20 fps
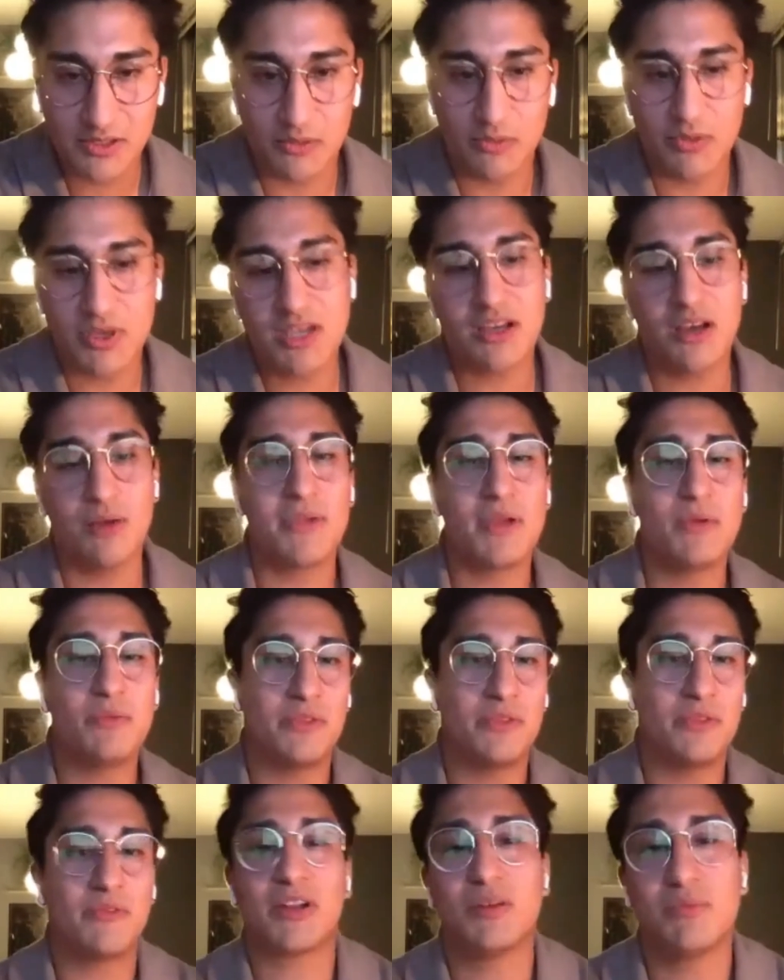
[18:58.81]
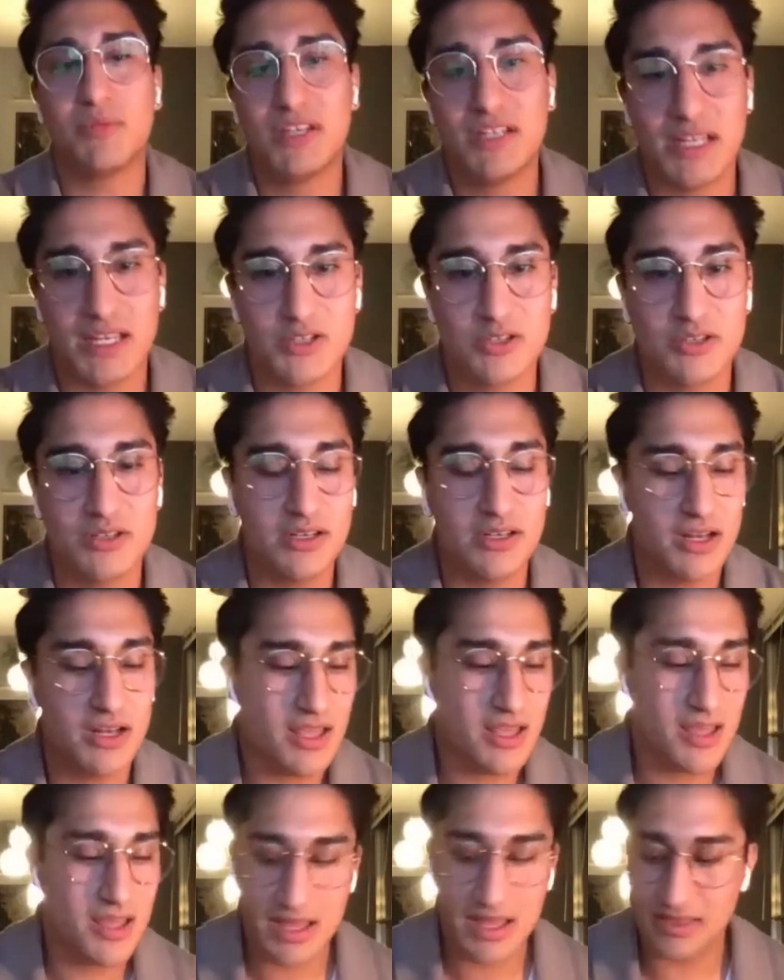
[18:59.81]
So we come in with a recommendation,
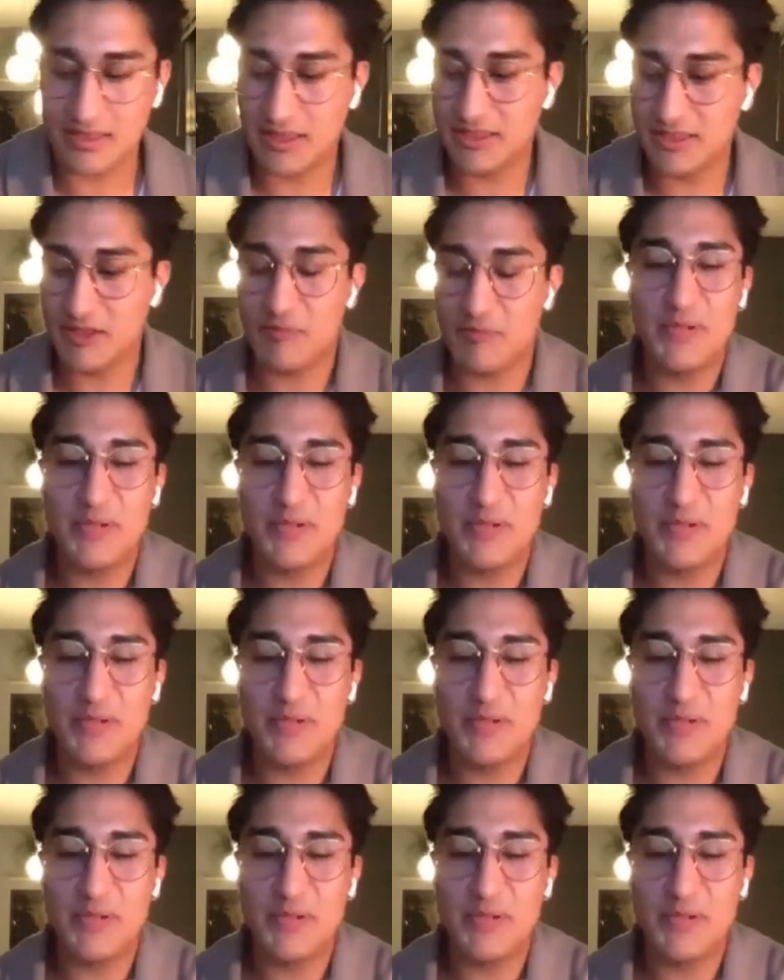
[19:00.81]
and then the